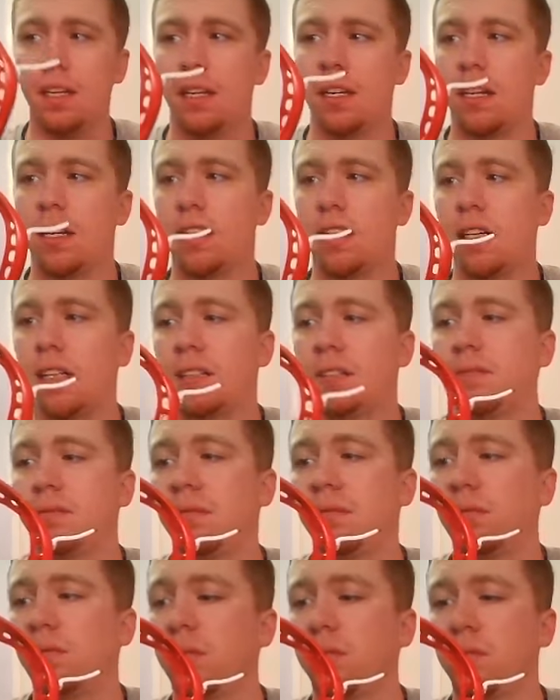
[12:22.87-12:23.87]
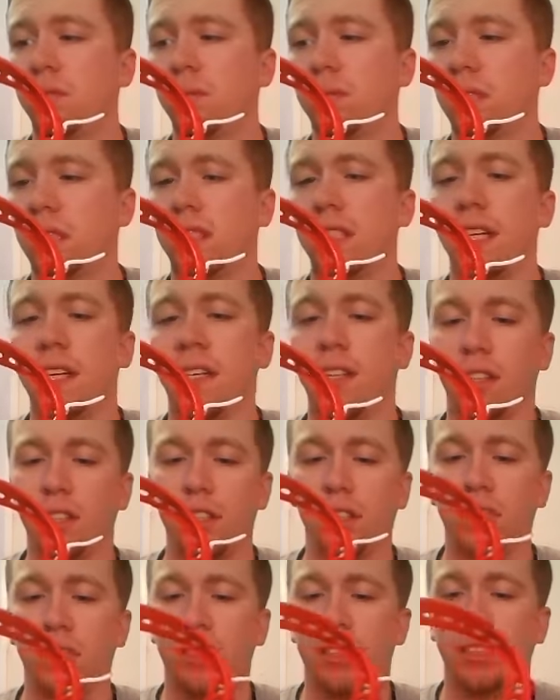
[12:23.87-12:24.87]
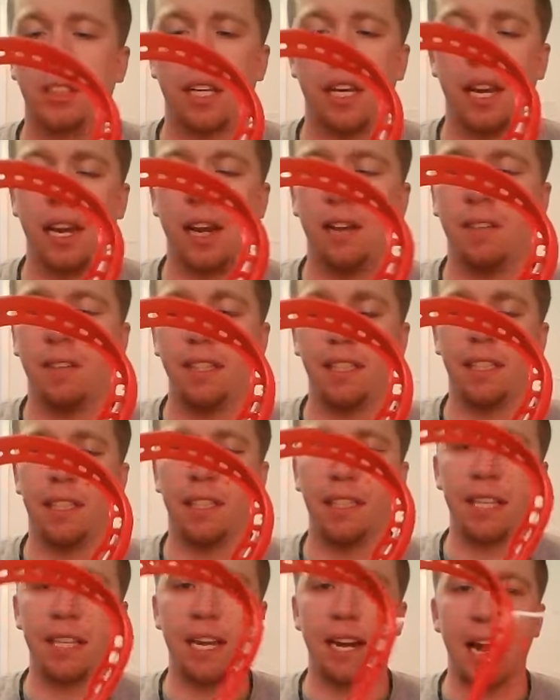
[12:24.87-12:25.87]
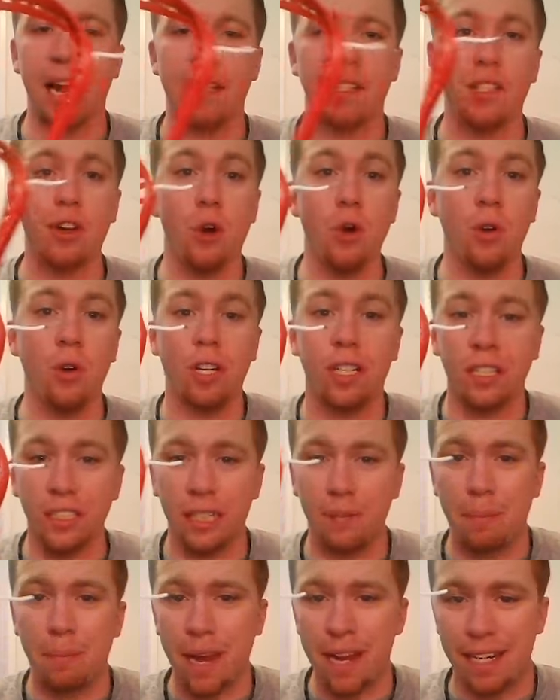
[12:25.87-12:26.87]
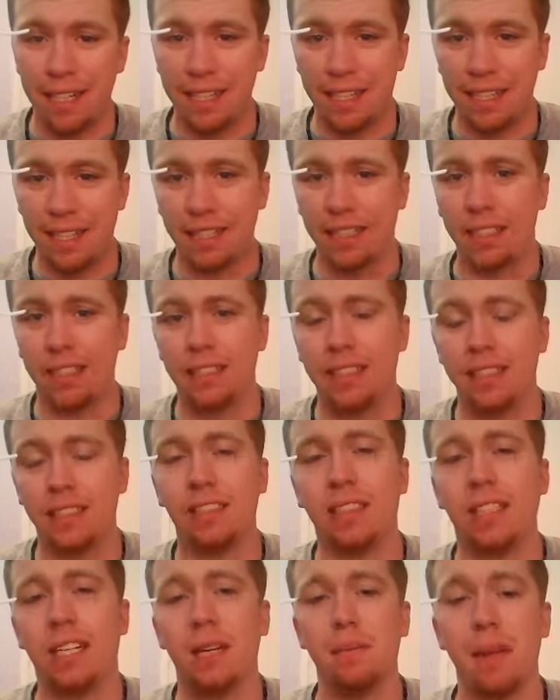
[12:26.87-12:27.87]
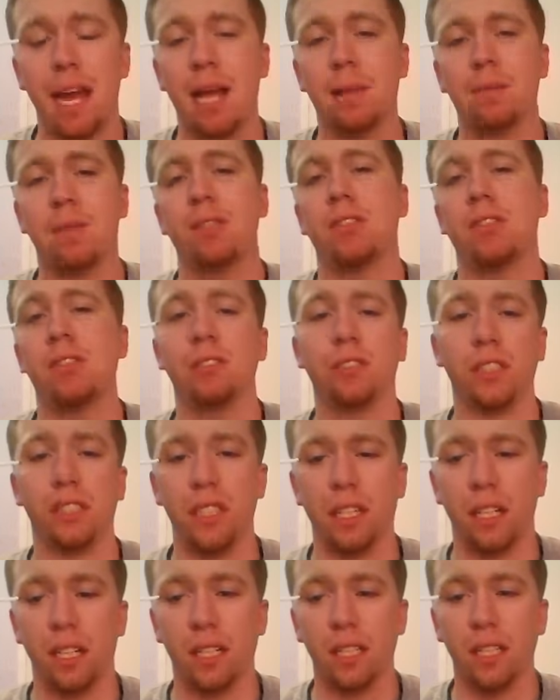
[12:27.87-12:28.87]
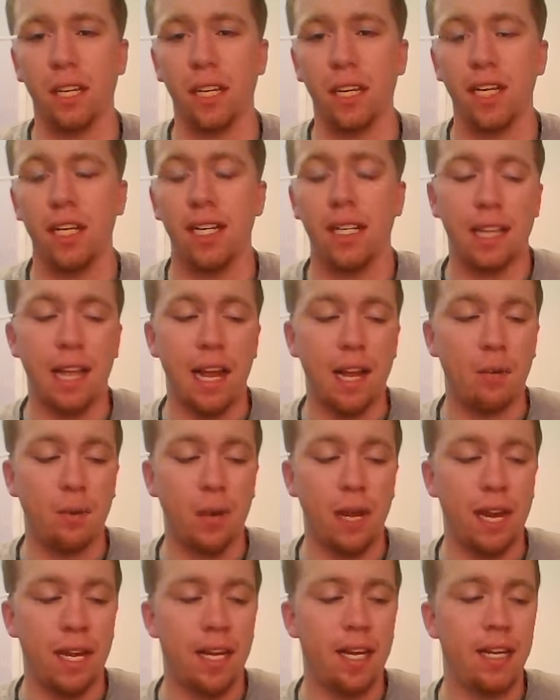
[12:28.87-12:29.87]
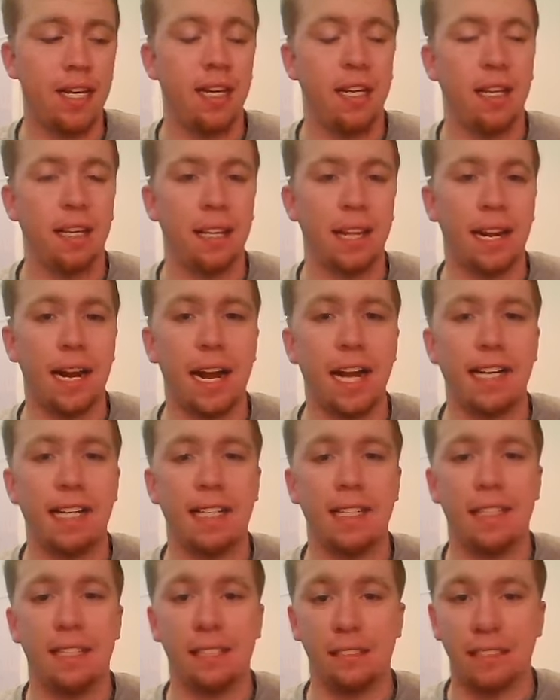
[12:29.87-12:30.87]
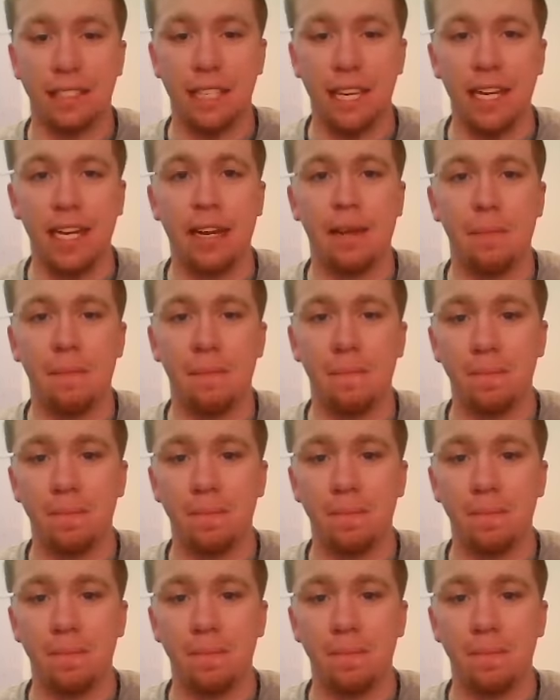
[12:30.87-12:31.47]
The leathers, everything like that. I don't clip anything until I'm absolutely done. That way that I get it